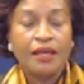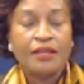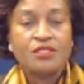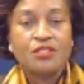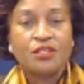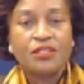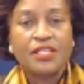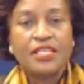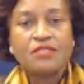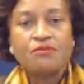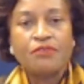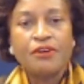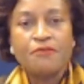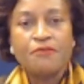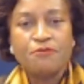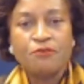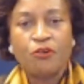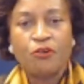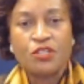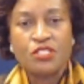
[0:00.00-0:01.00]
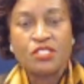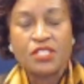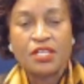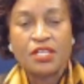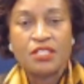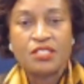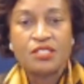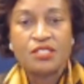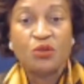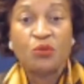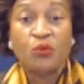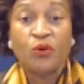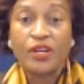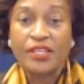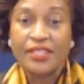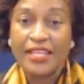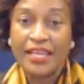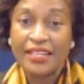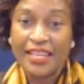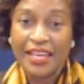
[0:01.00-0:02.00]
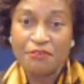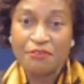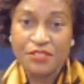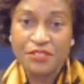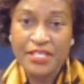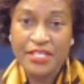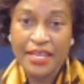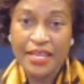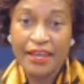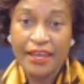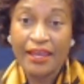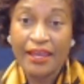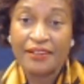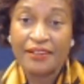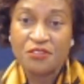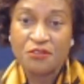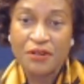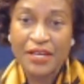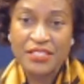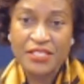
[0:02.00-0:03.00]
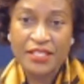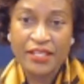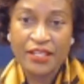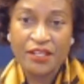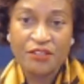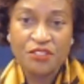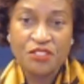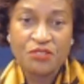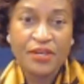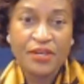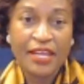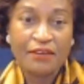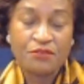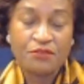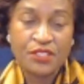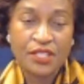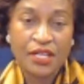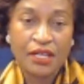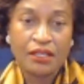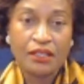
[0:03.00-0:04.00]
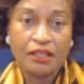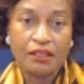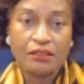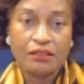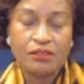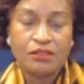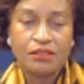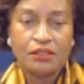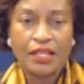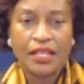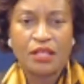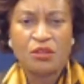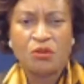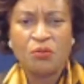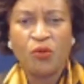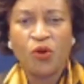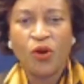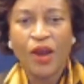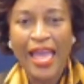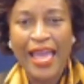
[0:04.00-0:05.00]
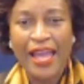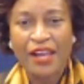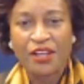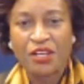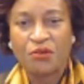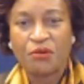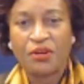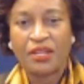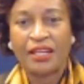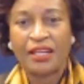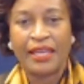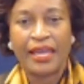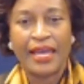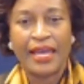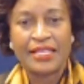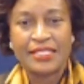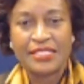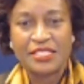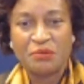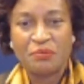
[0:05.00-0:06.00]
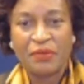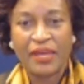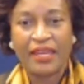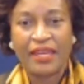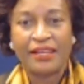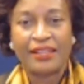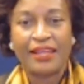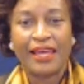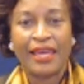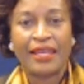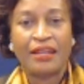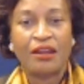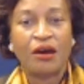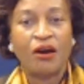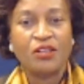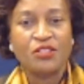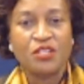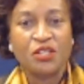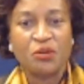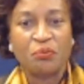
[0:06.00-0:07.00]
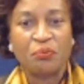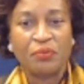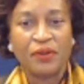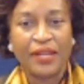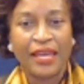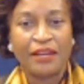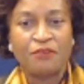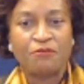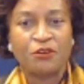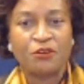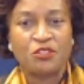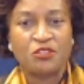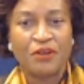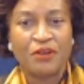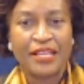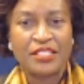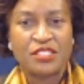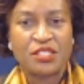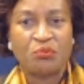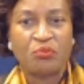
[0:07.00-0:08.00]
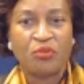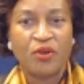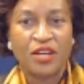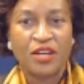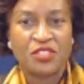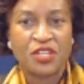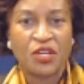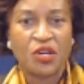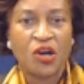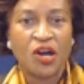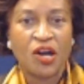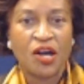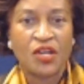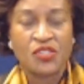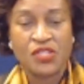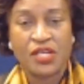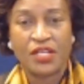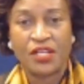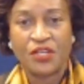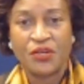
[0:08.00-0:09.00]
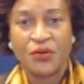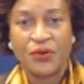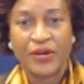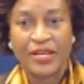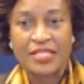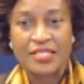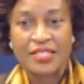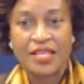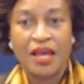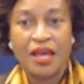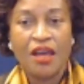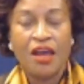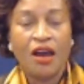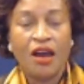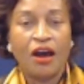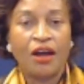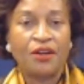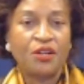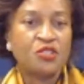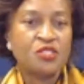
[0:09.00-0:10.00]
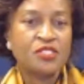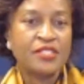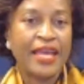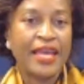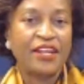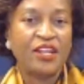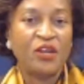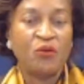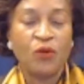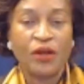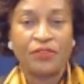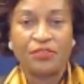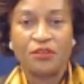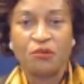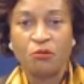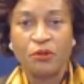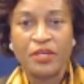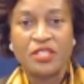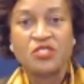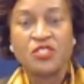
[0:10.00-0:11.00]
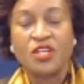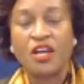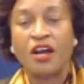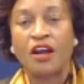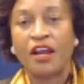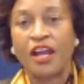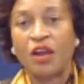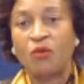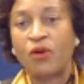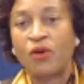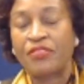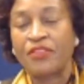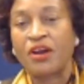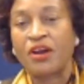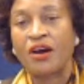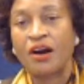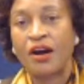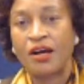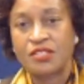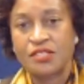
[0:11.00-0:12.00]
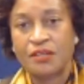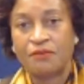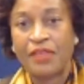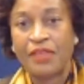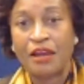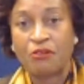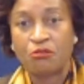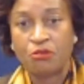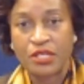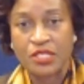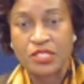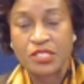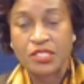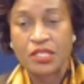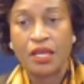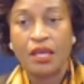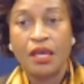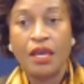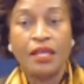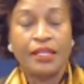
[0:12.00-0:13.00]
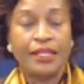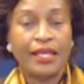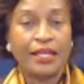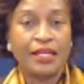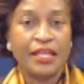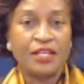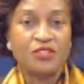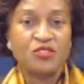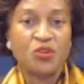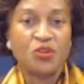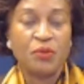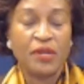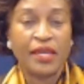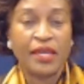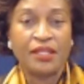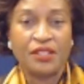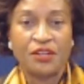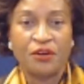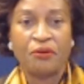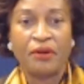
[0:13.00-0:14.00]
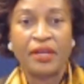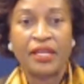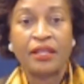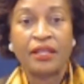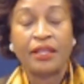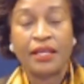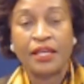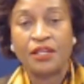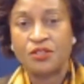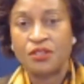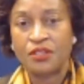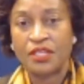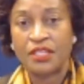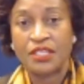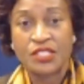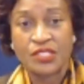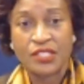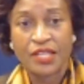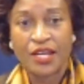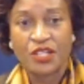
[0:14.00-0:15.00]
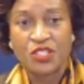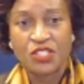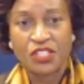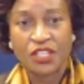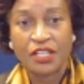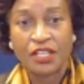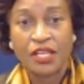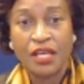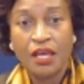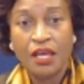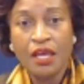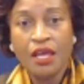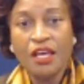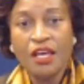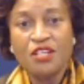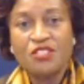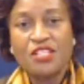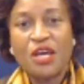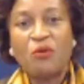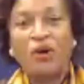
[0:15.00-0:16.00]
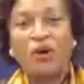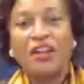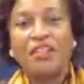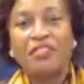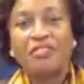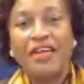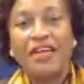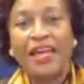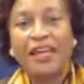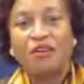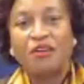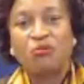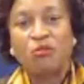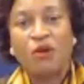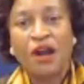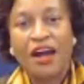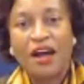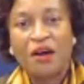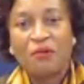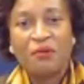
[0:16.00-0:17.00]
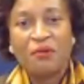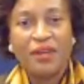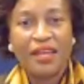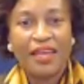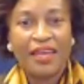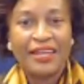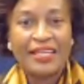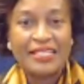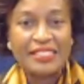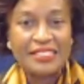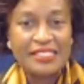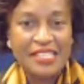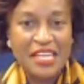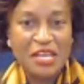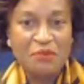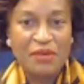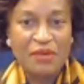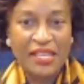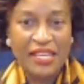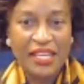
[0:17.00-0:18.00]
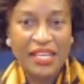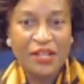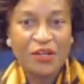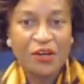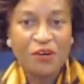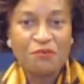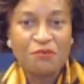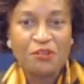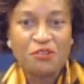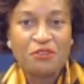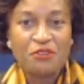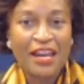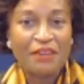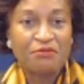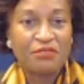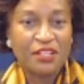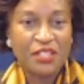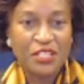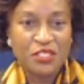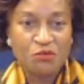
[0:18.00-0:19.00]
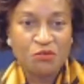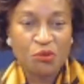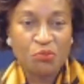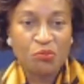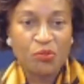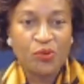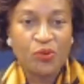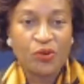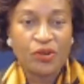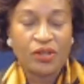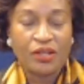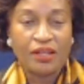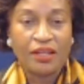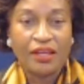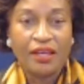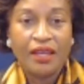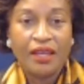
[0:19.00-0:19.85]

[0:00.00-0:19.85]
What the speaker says: So this reinforces the work that FTA and the transit industry have done so to more accurately estimate and also to plan for transit project costs in the US, understanding what the risks are and what the cost of that risk that needs to be integrated into the discussion. So I want to thank Rob and his team at ENO for drafting this report.